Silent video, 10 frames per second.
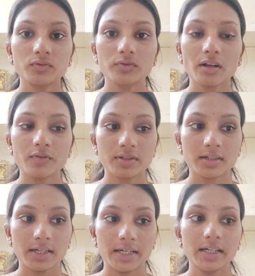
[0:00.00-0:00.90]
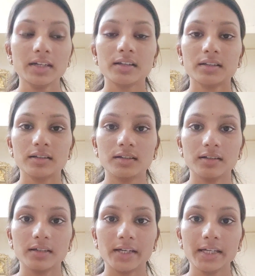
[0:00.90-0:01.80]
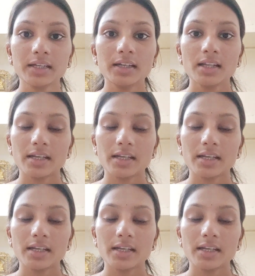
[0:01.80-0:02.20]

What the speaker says: 2008,